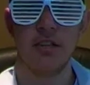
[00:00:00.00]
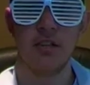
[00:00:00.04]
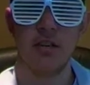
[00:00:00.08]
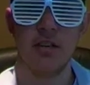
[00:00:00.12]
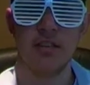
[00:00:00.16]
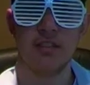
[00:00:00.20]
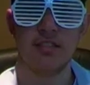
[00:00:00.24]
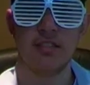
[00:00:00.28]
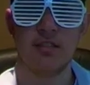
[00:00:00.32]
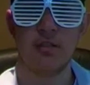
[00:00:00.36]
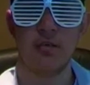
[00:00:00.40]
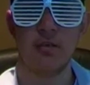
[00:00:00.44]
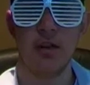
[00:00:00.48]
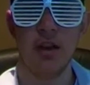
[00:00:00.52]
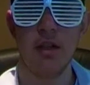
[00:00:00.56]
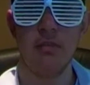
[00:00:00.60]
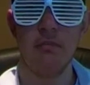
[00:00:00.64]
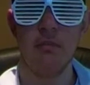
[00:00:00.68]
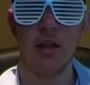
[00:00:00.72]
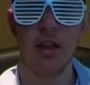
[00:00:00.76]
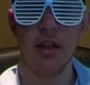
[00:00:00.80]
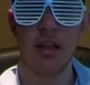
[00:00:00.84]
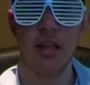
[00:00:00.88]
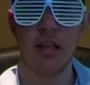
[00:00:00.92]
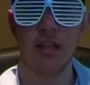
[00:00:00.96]
generates $3
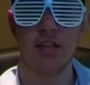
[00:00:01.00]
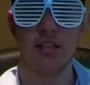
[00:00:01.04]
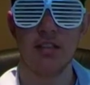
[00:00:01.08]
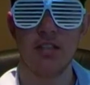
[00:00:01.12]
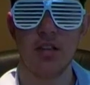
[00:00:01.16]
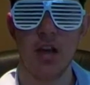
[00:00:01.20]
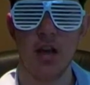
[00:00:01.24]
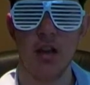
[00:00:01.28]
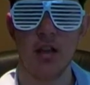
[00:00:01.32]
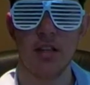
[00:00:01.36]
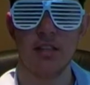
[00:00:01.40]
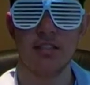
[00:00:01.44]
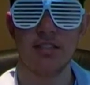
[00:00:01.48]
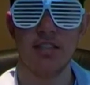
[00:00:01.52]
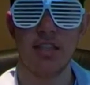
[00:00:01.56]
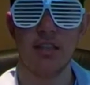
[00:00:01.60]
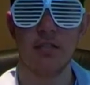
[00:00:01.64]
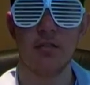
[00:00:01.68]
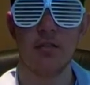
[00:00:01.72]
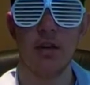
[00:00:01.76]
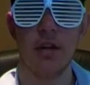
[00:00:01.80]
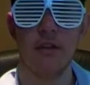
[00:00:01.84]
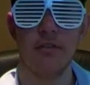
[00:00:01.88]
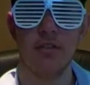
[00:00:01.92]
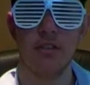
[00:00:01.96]
million
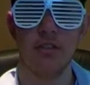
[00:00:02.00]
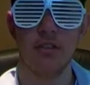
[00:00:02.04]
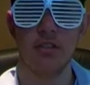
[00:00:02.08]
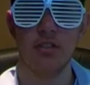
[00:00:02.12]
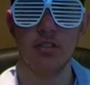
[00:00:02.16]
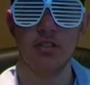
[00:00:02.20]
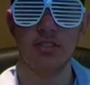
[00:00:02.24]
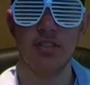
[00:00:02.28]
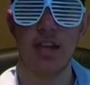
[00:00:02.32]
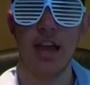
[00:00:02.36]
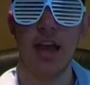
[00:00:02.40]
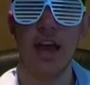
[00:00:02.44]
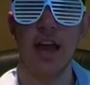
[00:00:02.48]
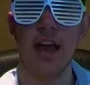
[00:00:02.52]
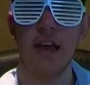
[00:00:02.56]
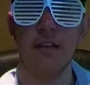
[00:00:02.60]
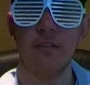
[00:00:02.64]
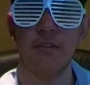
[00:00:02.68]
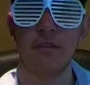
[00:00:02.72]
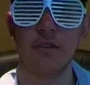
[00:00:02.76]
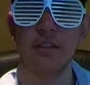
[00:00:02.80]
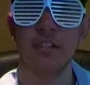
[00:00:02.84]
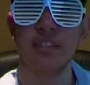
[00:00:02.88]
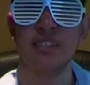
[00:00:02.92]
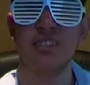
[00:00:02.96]
in revenues
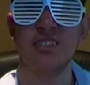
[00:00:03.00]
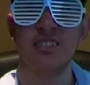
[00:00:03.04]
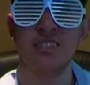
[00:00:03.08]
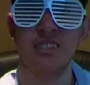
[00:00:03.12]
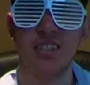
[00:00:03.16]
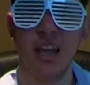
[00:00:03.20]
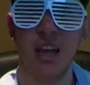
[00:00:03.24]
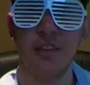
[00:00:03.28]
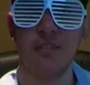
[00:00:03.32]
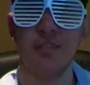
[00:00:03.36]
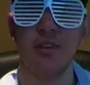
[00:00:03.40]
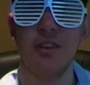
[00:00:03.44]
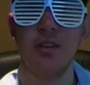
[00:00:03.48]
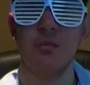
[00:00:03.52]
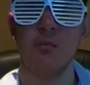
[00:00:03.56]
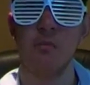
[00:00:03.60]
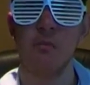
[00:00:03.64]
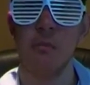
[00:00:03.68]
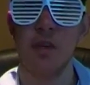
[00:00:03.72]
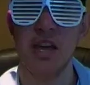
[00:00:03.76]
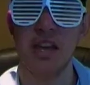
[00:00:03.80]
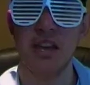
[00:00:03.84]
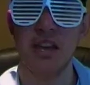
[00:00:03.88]
every seven